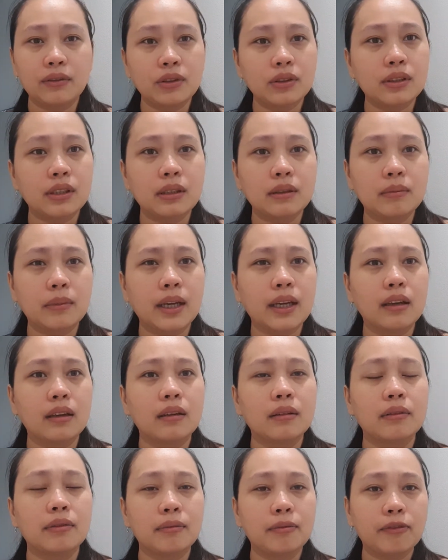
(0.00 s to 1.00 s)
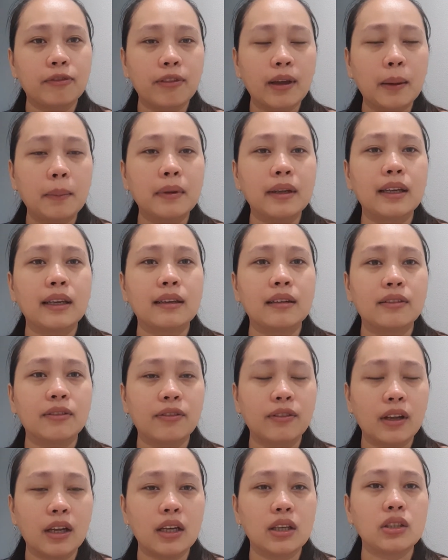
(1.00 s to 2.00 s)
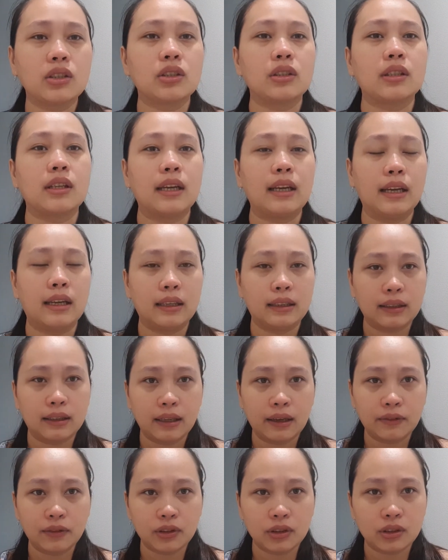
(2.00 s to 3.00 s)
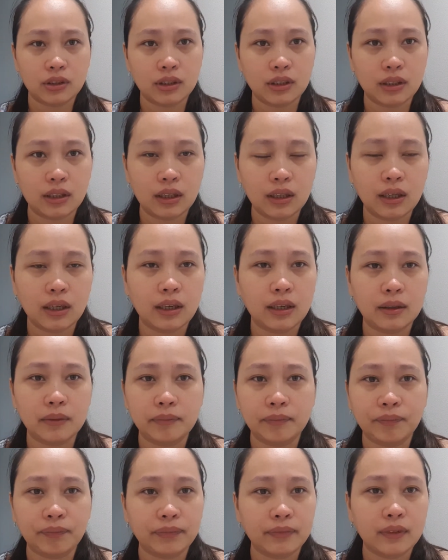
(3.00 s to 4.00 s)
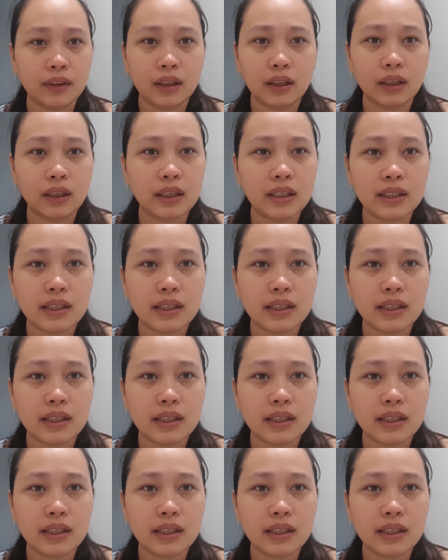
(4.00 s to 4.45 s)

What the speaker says: seen my family in the flesh and never didn't